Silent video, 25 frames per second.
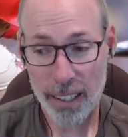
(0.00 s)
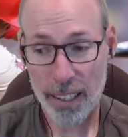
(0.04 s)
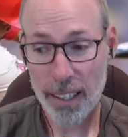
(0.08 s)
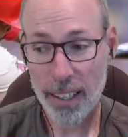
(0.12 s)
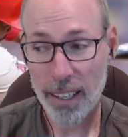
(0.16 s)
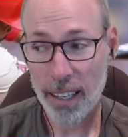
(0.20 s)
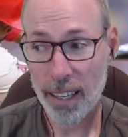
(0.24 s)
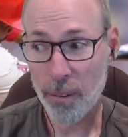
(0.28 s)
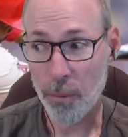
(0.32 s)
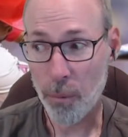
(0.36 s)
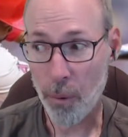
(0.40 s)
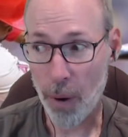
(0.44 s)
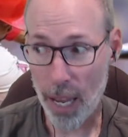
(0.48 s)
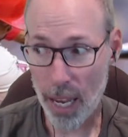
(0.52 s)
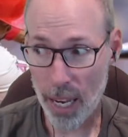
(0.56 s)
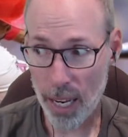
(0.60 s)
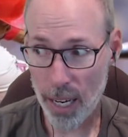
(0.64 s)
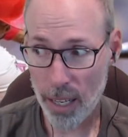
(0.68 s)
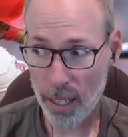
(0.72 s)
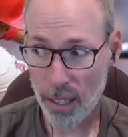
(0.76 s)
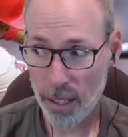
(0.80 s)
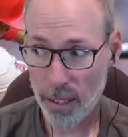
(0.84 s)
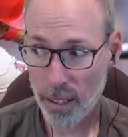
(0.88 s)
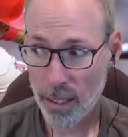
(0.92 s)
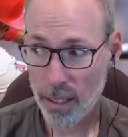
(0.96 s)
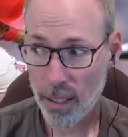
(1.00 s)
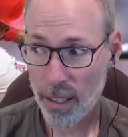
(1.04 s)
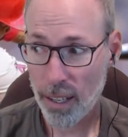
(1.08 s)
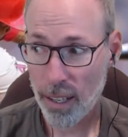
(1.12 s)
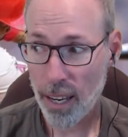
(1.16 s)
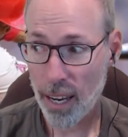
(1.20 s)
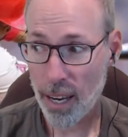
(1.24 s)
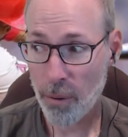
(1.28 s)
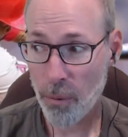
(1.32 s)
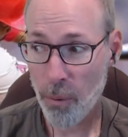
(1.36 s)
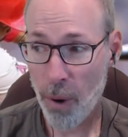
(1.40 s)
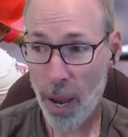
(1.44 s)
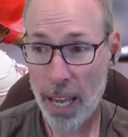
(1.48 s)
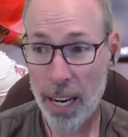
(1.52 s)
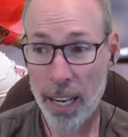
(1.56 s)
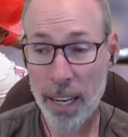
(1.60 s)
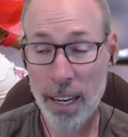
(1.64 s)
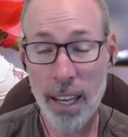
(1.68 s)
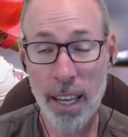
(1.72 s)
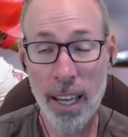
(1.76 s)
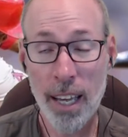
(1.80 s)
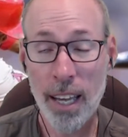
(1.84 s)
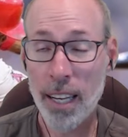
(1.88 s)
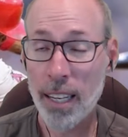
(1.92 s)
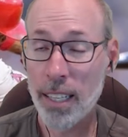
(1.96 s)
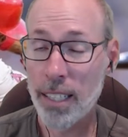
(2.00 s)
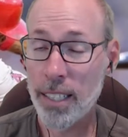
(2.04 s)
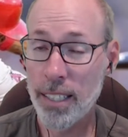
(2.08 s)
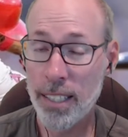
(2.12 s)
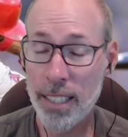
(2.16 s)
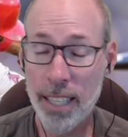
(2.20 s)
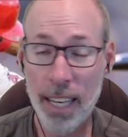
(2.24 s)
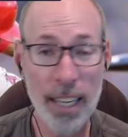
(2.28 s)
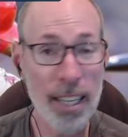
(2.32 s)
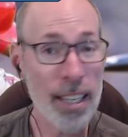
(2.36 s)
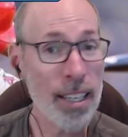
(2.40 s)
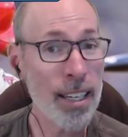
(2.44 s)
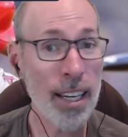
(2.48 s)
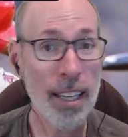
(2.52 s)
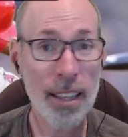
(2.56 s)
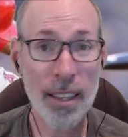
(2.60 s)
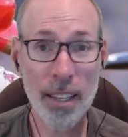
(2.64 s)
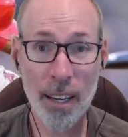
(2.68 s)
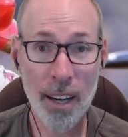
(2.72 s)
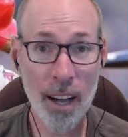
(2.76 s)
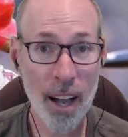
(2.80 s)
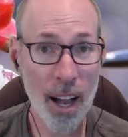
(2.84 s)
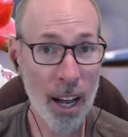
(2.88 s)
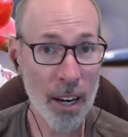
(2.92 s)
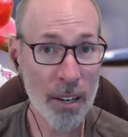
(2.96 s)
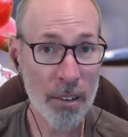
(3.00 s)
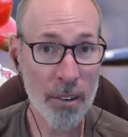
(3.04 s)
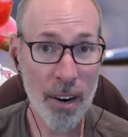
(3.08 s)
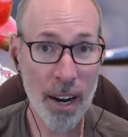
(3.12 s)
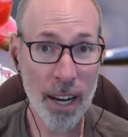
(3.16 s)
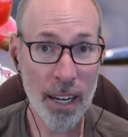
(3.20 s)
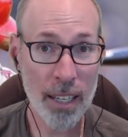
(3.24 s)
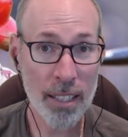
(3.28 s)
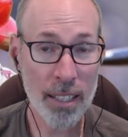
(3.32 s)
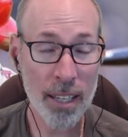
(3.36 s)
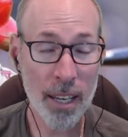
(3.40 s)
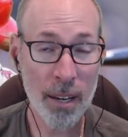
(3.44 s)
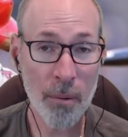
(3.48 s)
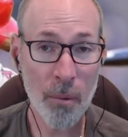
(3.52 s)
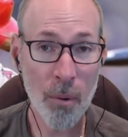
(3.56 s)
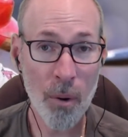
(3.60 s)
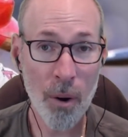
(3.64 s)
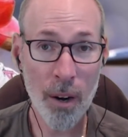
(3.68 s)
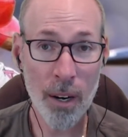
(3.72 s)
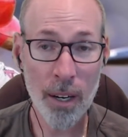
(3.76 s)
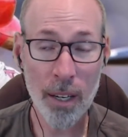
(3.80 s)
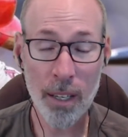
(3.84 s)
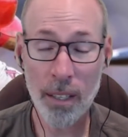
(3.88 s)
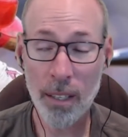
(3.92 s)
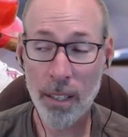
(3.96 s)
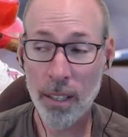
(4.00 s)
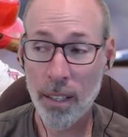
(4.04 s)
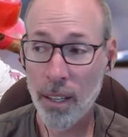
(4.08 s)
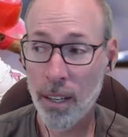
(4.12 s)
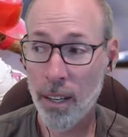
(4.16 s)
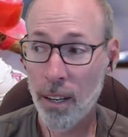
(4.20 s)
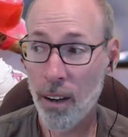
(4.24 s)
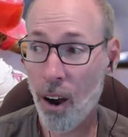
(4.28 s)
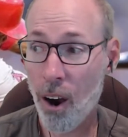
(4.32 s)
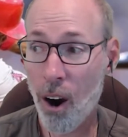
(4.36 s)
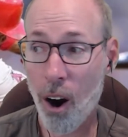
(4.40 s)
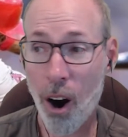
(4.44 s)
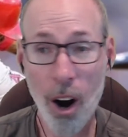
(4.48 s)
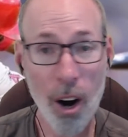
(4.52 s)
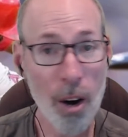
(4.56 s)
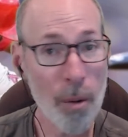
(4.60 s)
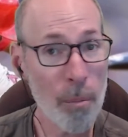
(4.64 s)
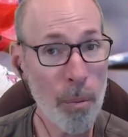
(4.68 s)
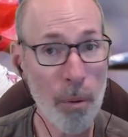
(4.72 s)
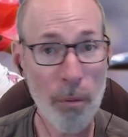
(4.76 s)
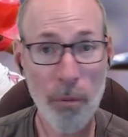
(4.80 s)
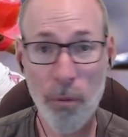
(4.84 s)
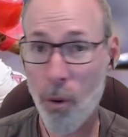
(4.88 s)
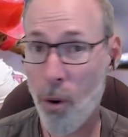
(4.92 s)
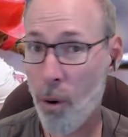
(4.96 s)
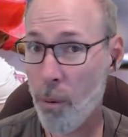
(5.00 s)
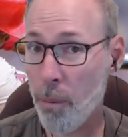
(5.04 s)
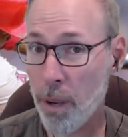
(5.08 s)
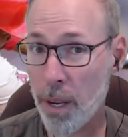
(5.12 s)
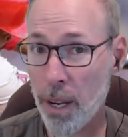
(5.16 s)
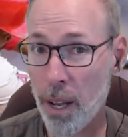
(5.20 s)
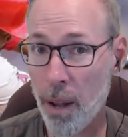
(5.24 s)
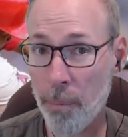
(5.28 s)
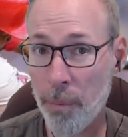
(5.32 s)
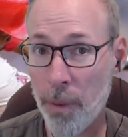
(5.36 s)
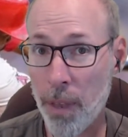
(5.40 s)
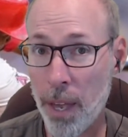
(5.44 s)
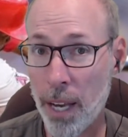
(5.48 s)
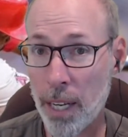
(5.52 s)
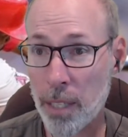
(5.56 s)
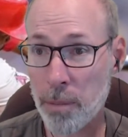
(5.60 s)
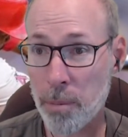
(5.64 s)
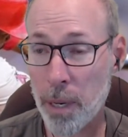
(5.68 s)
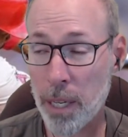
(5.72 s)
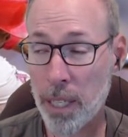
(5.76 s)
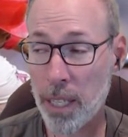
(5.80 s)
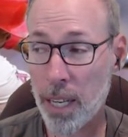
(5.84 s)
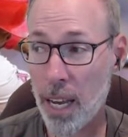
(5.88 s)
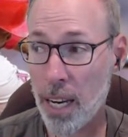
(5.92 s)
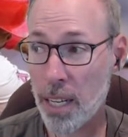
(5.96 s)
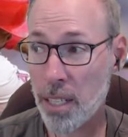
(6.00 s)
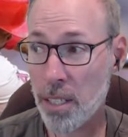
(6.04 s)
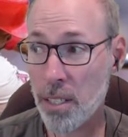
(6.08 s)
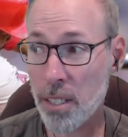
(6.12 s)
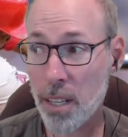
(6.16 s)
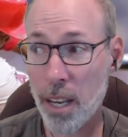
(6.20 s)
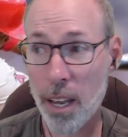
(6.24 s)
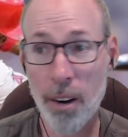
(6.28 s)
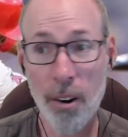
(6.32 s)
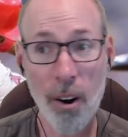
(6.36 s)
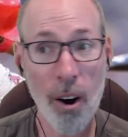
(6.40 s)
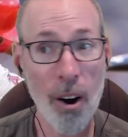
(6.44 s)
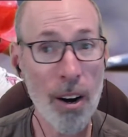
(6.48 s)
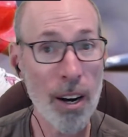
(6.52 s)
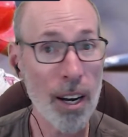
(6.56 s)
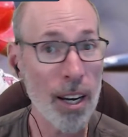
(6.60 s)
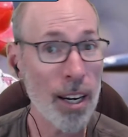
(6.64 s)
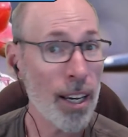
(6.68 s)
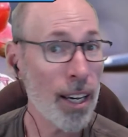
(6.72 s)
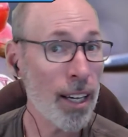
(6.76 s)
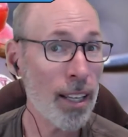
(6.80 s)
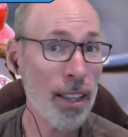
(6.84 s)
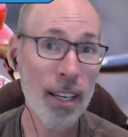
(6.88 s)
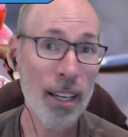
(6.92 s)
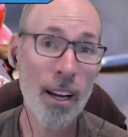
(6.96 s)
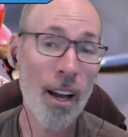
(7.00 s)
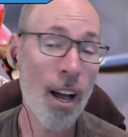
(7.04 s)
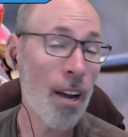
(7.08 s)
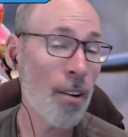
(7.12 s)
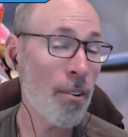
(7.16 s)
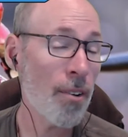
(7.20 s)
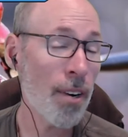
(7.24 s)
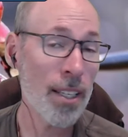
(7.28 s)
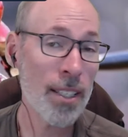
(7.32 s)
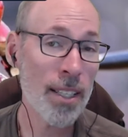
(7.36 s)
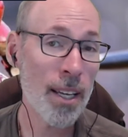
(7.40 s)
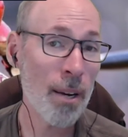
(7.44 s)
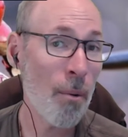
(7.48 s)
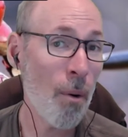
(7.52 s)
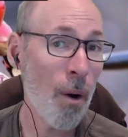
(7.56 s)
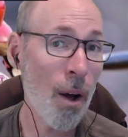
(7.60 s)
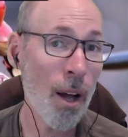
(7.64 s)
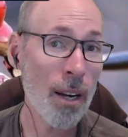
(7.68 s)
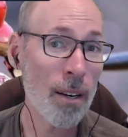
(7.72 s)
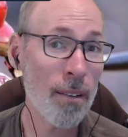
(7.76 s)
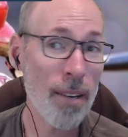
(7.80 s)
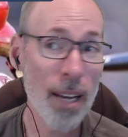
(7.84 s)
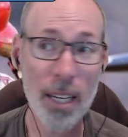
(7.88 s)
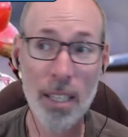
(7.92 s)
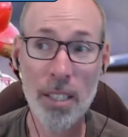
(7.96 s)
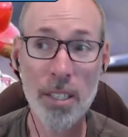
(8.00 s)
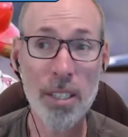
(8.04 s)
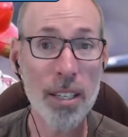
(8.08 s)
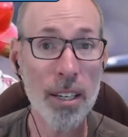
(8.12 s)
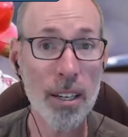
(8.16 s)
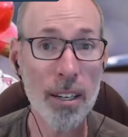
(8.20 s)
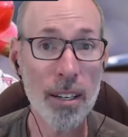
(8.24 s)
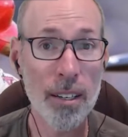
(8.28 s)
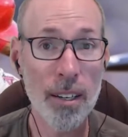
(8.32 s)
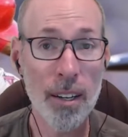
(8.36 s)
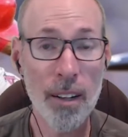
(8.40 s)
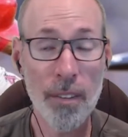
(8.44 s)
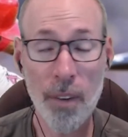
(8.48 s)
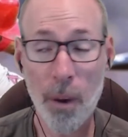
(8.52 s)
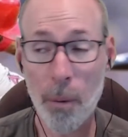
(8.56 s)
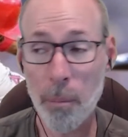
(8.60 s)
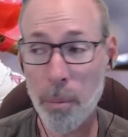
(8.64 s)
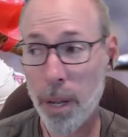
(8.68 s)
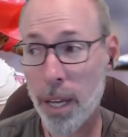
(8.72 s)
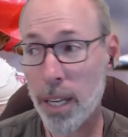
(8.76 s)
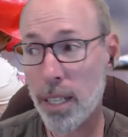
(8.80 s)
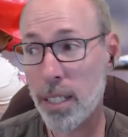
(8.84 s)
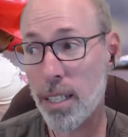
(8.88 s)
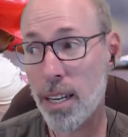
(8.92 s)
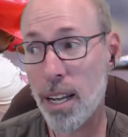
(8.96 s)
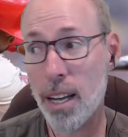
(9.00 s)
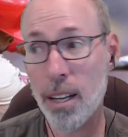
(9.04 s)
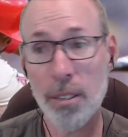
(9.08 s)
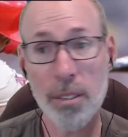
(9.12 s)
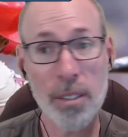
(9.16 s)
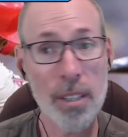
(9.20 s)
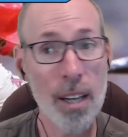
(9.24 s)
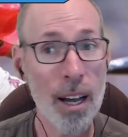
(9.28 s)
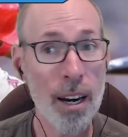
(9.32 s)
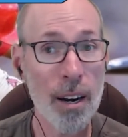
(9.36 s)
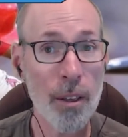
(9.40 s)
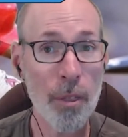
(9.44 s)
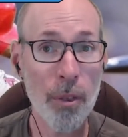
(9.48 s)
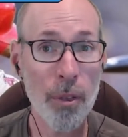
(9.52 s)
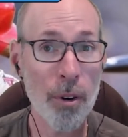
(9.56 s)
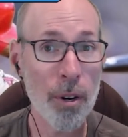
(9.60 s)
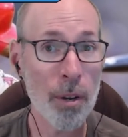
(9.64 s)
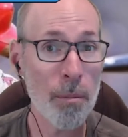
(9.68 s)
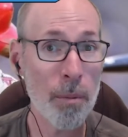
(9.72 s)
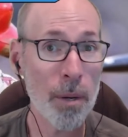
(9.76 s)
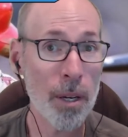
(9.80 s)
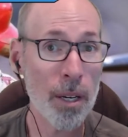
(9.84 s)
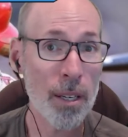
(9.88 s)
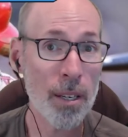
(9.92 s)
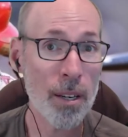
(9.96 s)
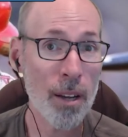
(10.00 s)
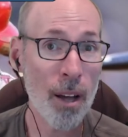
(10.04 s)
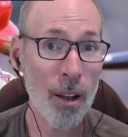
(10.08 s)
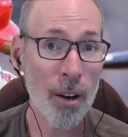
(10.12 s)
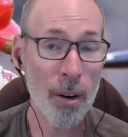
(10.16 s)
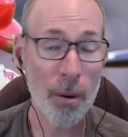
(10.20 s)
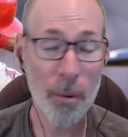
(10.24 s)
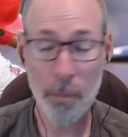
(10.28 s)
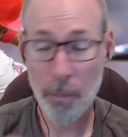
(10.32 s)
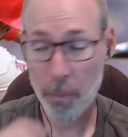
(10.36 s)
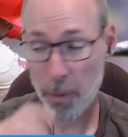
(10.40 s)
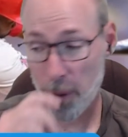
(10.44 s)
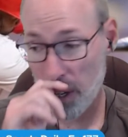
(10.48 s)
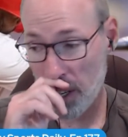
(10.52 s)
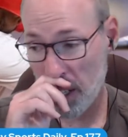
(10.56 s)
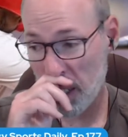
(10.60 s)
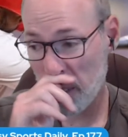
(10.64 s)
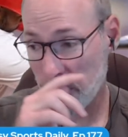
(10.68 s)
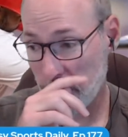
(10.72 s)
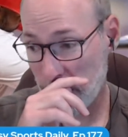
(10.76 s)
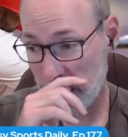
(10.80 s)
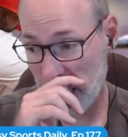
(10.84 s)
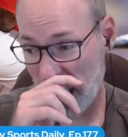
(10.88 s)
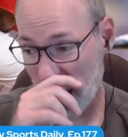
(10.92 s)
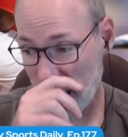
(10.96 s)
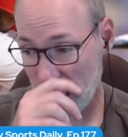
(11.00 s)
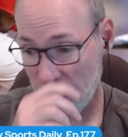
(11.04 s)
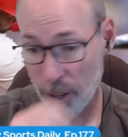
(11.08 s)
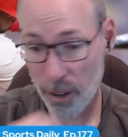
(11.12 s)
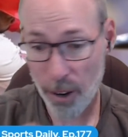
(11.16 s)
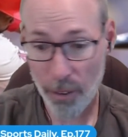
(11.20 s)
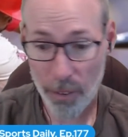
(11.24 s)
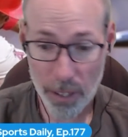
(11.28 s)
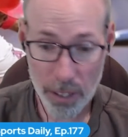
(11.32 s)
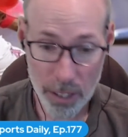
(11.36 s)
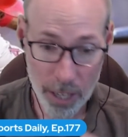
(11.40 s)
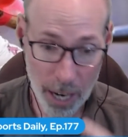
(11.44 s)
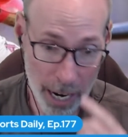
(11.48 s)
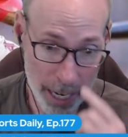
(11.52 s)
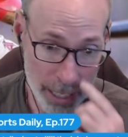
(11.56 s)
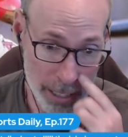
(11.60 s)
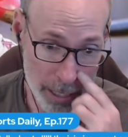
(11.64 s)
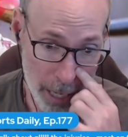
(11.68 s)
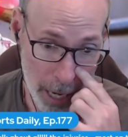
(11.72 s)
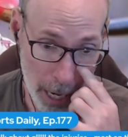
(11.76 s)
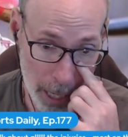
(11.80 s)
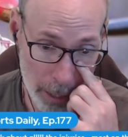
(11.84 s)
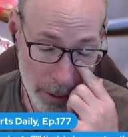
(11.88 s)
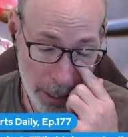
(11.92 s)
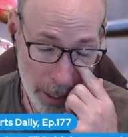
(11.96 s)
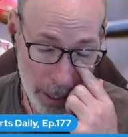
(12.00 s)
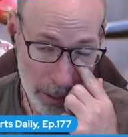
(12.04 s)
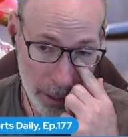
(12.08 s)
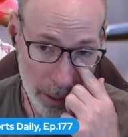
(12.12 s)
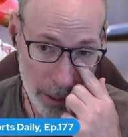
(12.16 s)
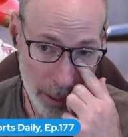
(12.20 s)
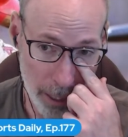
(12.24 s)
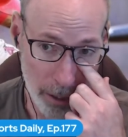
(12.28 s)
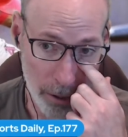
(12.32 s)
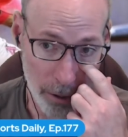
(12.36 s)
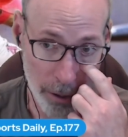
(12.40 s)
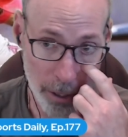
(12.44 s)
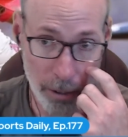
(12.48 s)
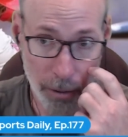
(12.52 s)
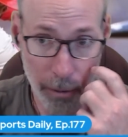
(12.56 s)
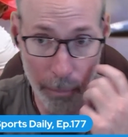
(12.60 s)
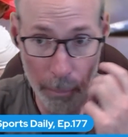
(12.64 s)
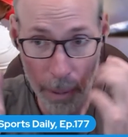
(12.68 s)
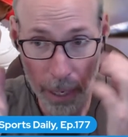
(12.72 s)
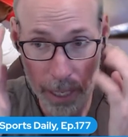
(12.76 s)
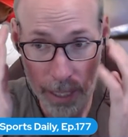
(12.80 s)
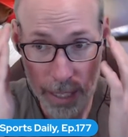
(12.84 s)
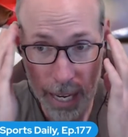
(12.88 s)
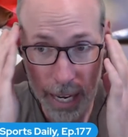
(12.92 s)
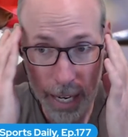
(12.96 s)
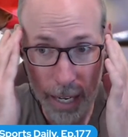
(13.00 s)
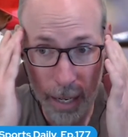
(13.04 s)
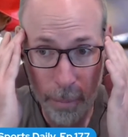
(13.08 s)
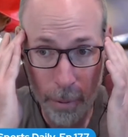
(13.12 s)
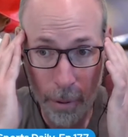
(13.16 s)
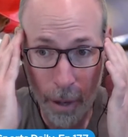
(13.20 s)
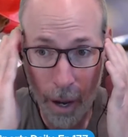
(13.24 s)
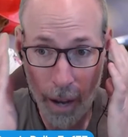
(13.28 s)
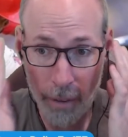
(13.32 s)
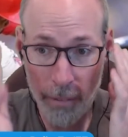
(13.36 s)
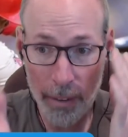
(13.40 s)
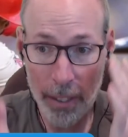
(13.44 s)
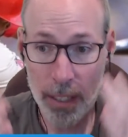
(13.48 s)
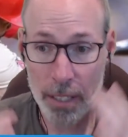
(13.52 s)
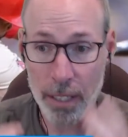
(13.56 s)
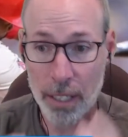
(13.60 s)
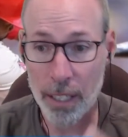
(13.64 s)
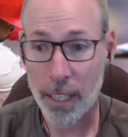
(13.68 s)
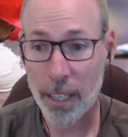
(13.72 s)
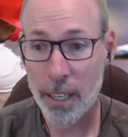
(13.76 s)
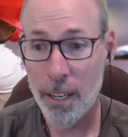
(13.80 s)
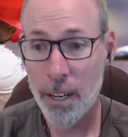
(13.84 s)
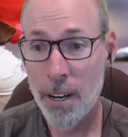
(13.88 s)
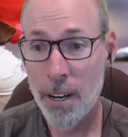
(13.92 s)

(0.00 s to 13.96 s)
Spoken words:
and waited and waited, didn't get the contracts they wanted, aren't performing up to expectations, and aren't going to get the contracts they want next year. Now, Blake Snell's got a $30 million second year on the Giants contracts that he'll pick that up, obviously.